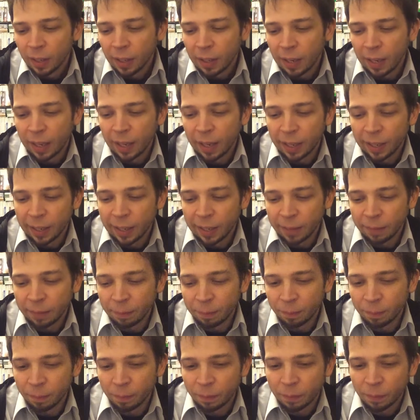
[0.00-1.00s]
I
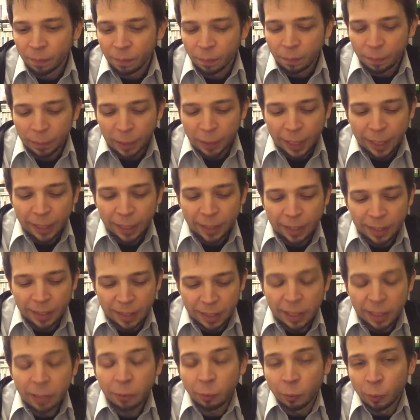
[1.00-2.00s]
played the
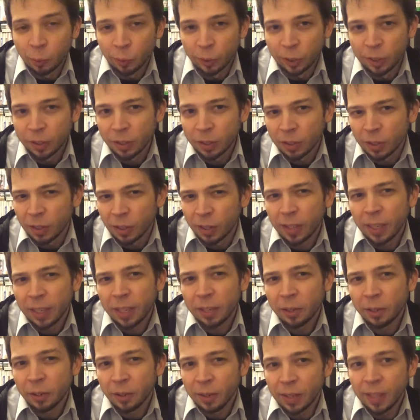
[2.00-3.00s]
sequels,
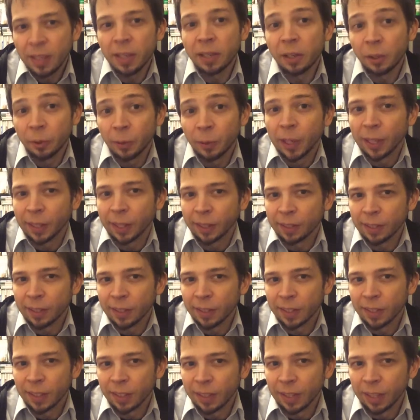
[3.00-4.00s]
Neo
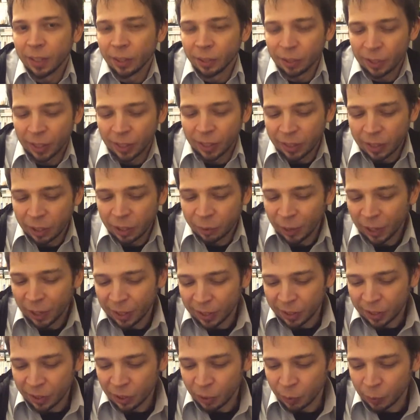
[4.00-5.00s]
Atlas, and then there's like Neo
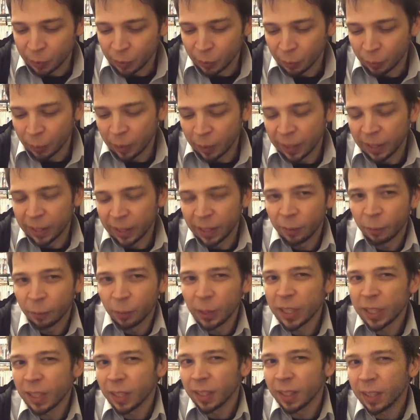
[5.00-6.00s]
Atlas 2 and 3, and then
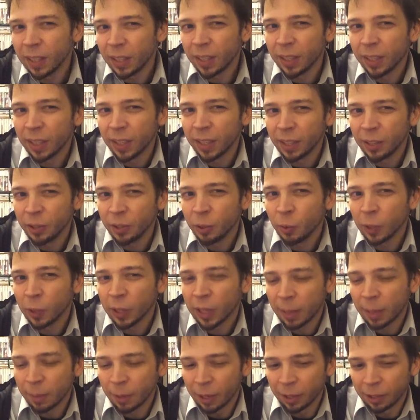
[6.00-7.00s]
recently a new one
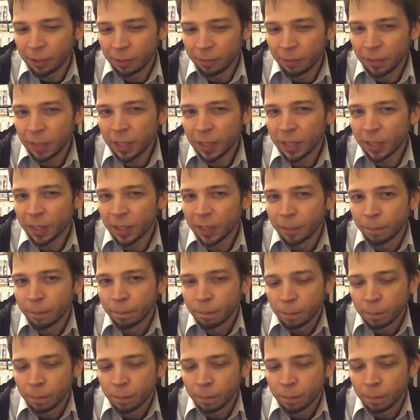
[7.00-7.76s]
came out on the Vita.